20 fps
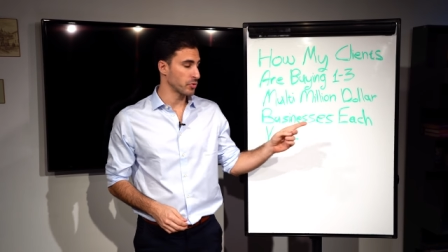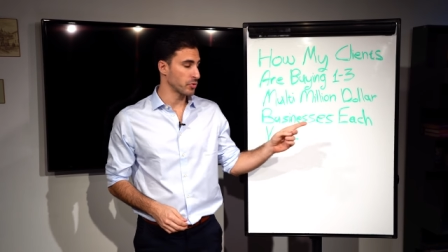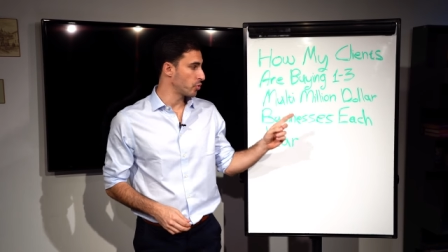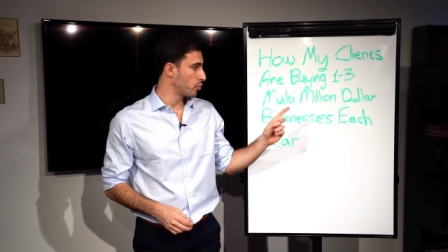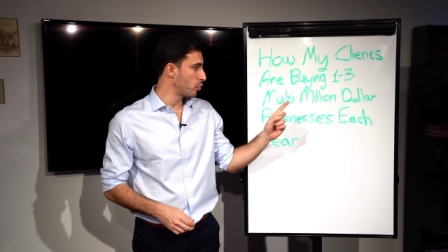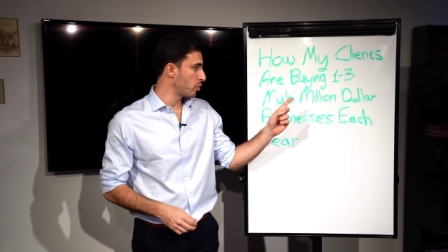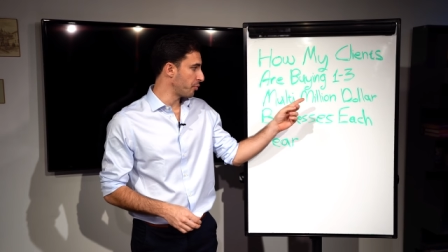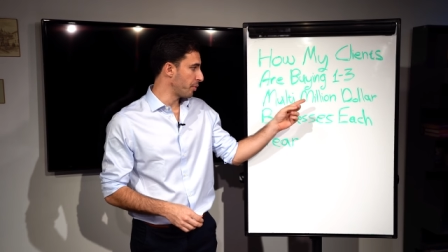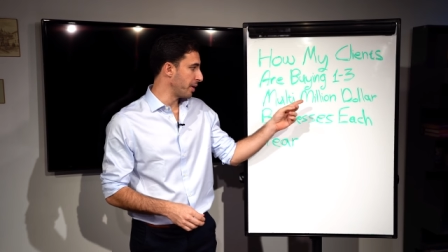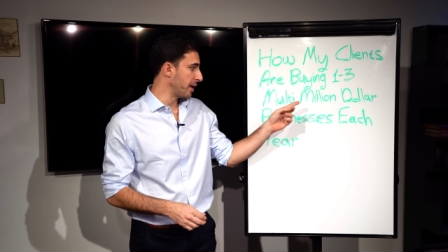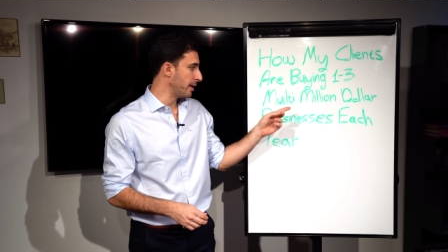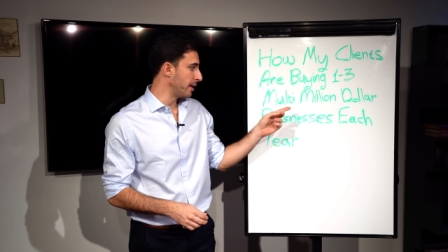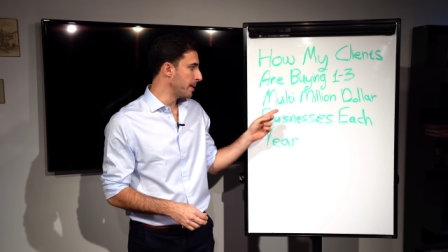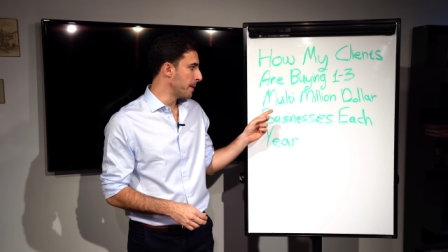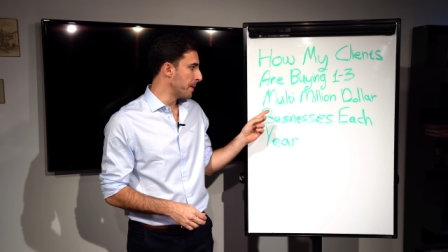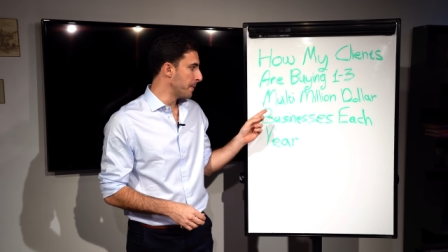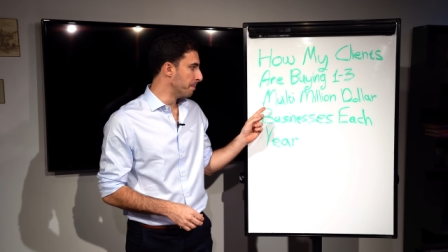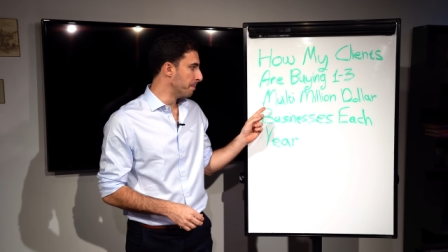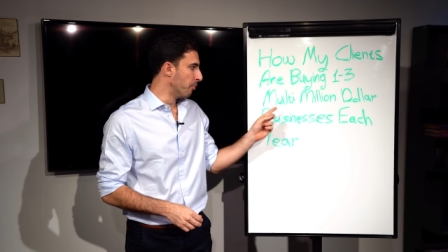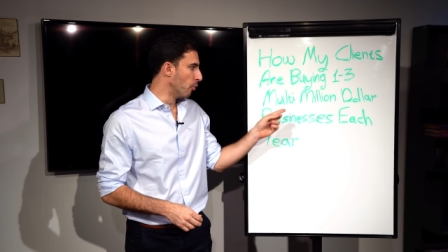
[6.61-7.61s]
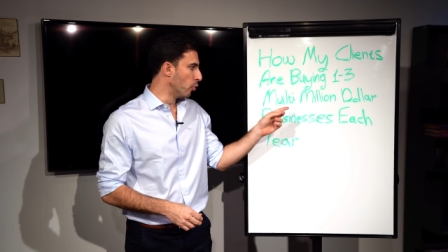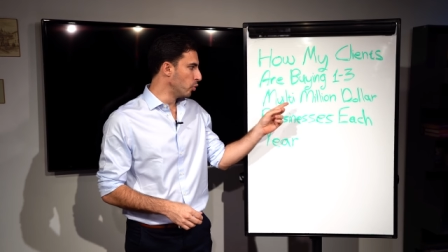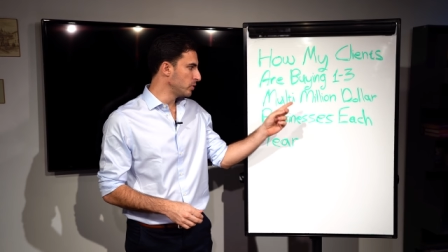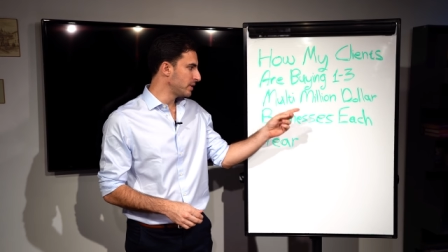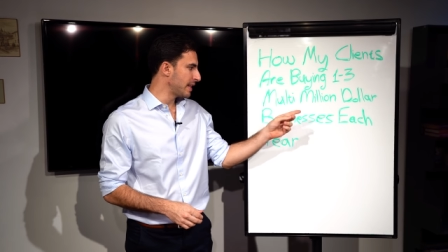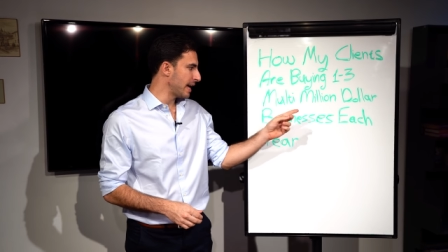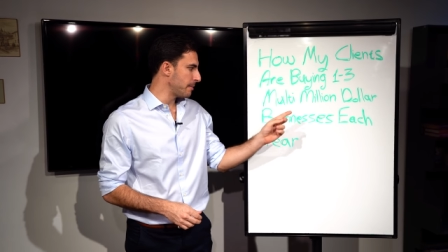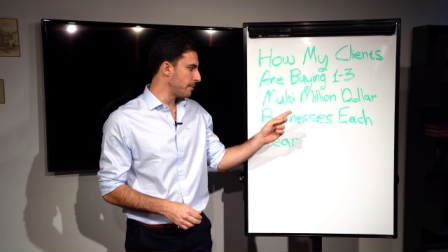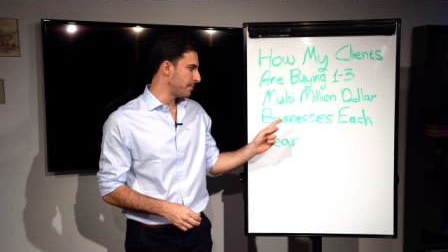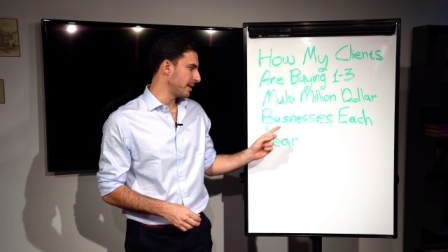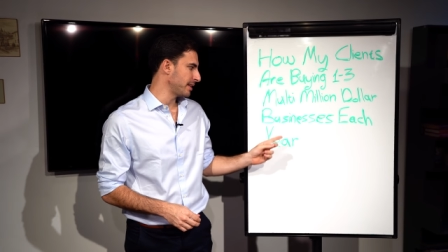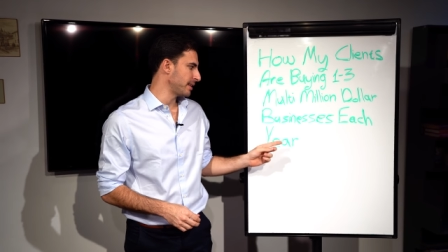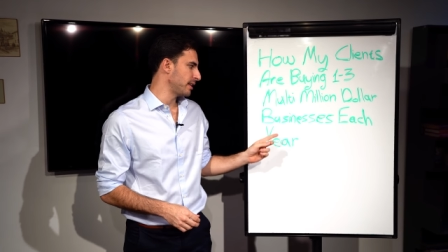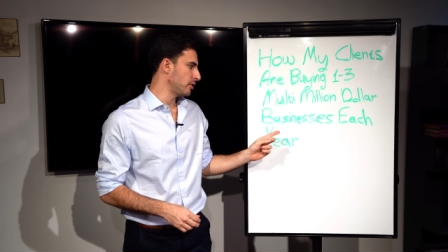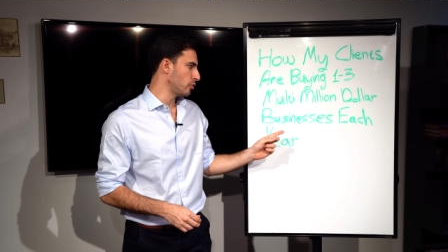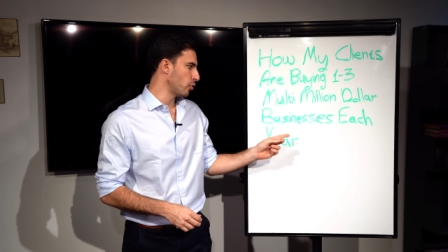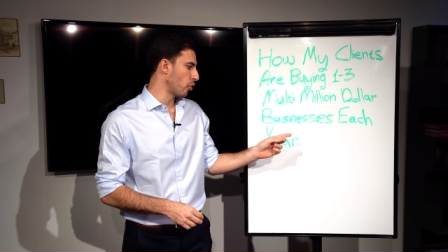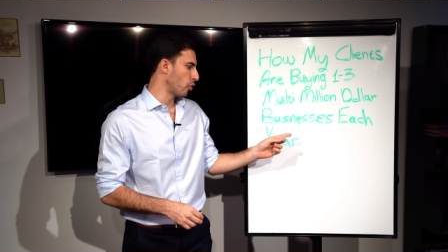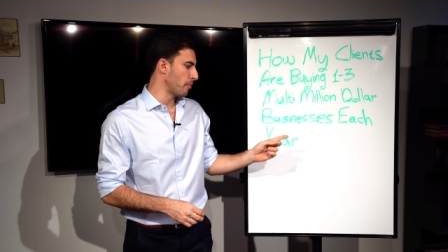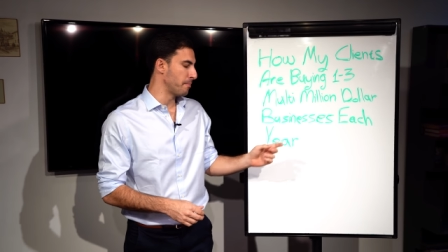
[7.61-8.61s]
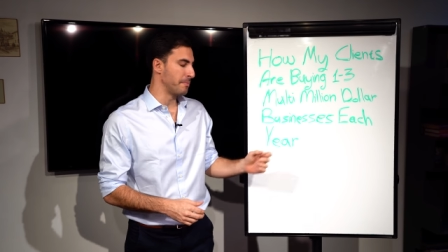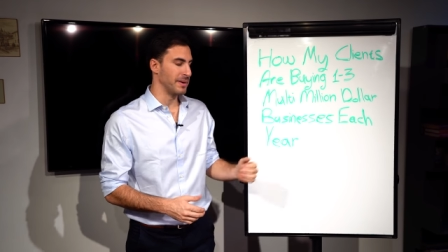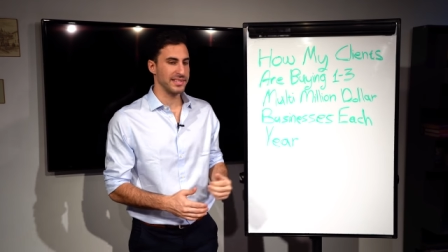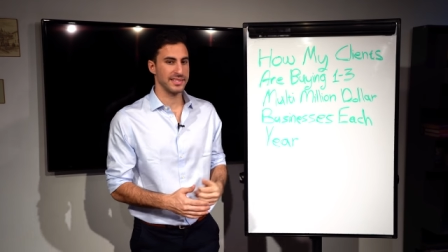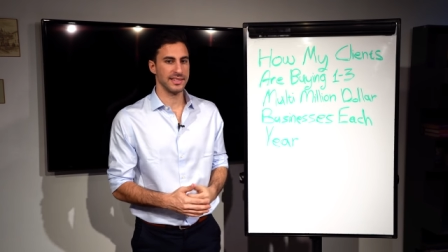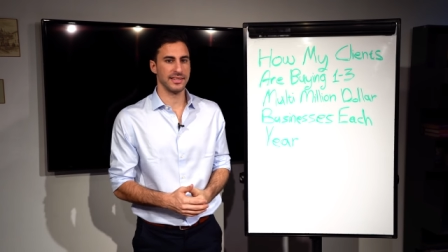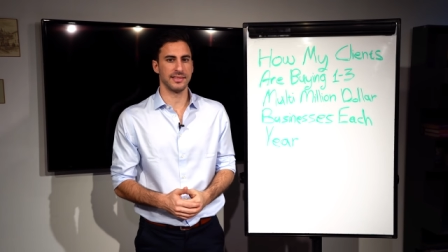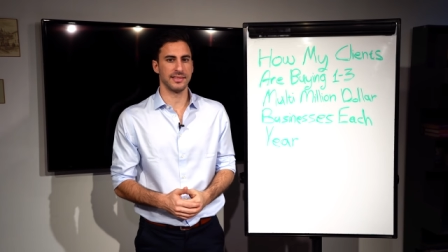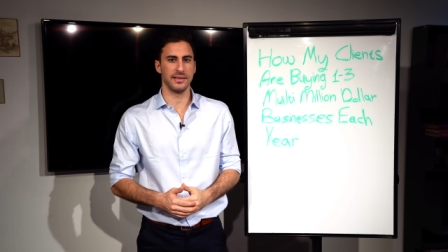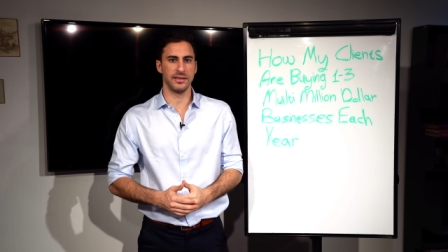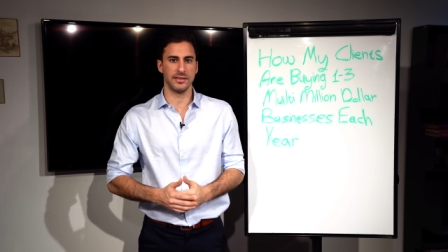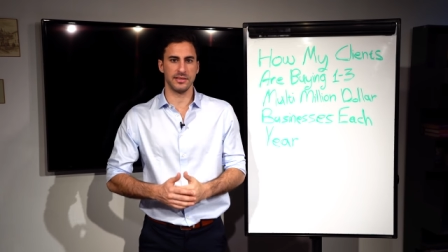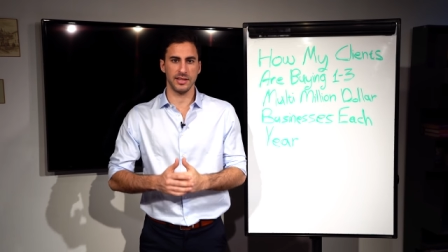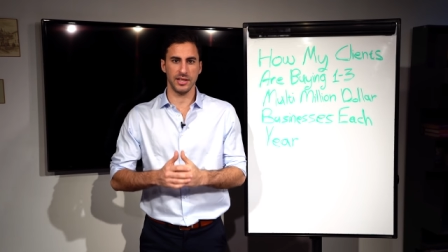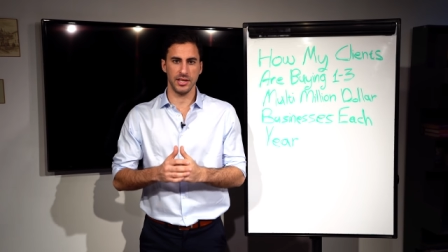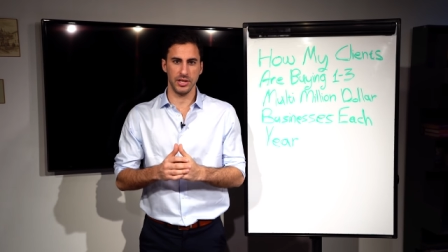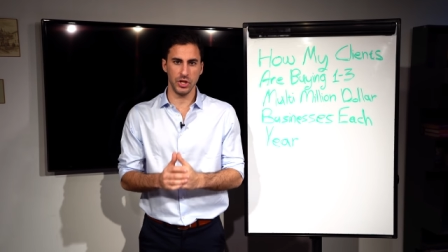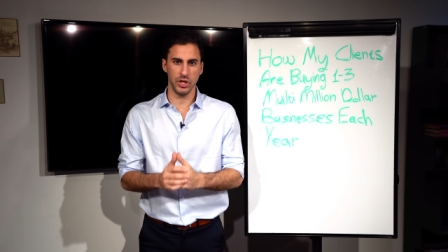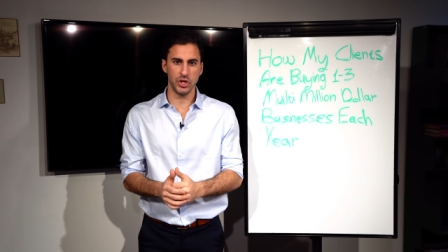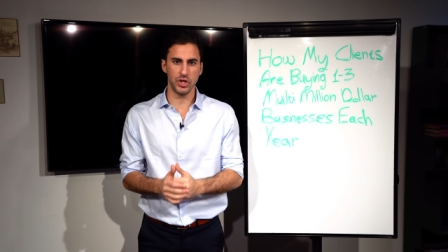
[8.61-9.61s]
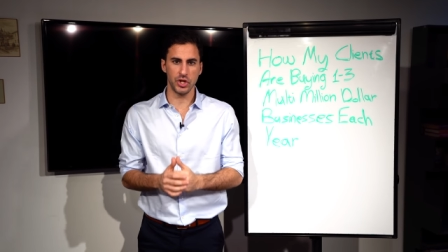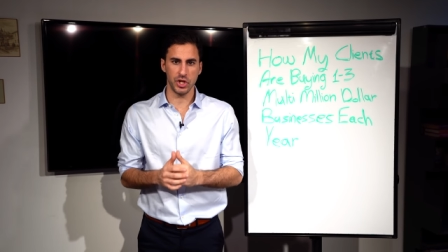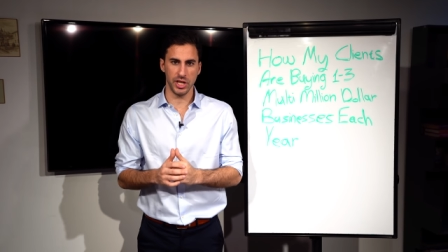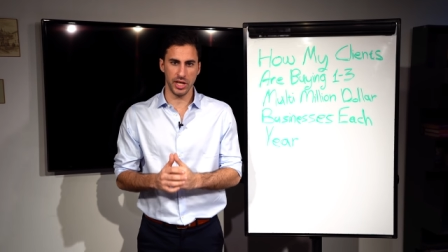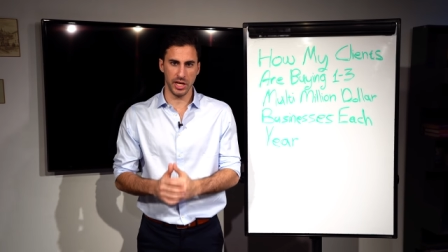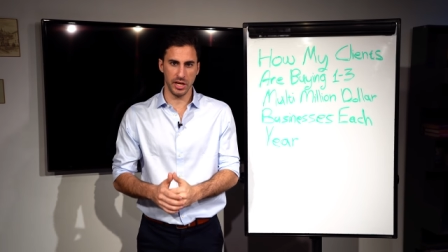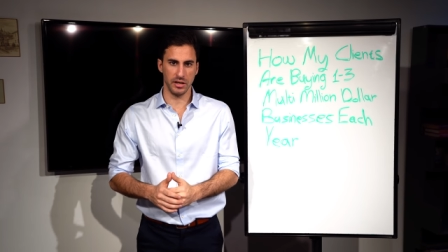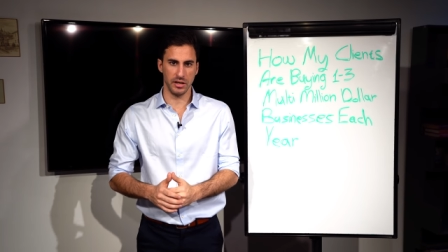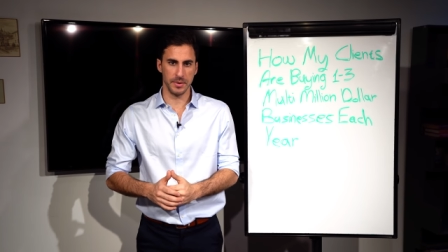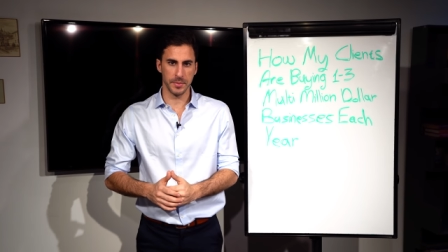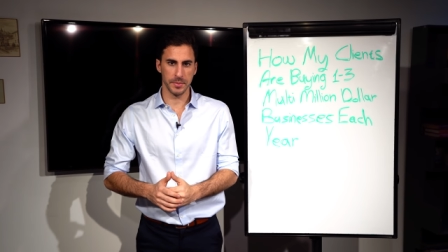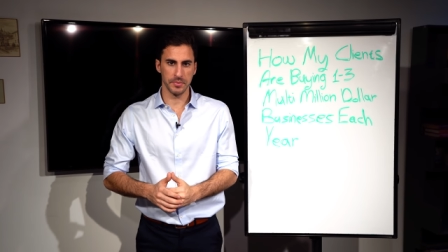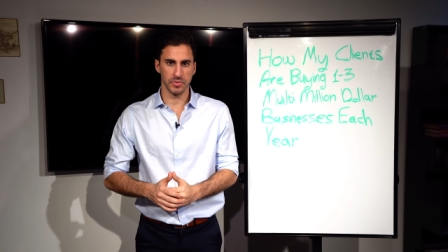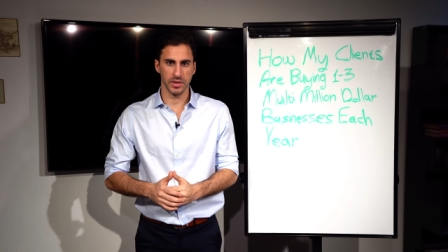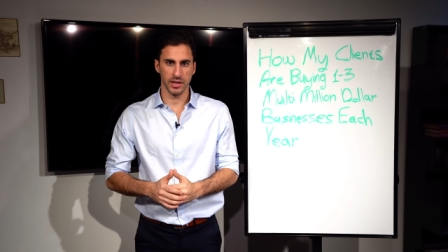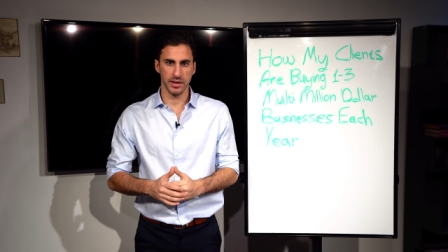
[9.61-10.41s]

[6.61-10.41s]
to three multi-million dollar businesses each year.